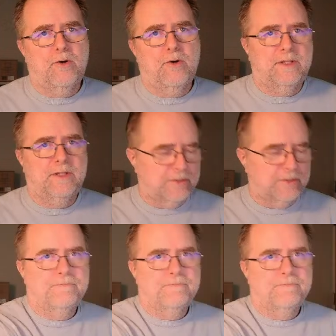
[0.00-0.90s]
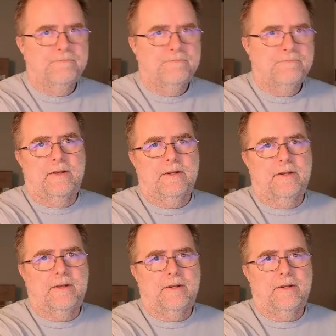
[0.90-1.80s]
I mean, it's comparable
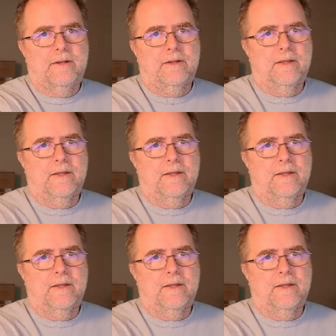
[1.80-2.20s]
to